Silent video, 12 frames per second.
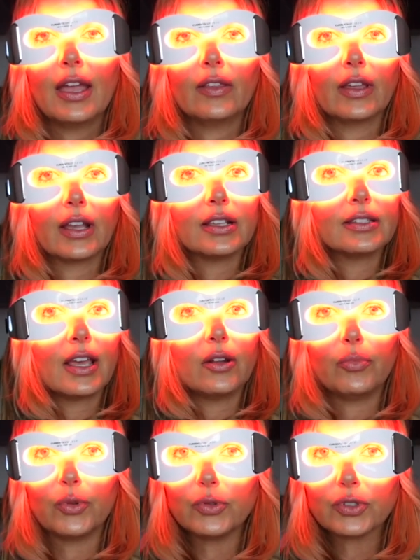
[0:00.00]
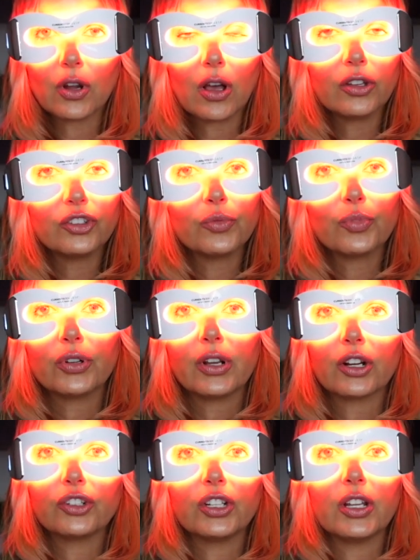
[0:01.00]
And like I said, boost collagen
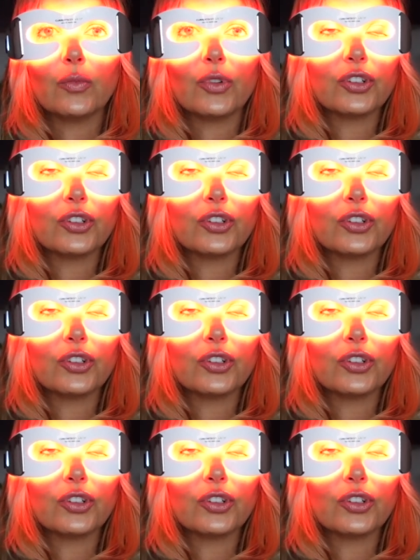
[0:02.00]
production,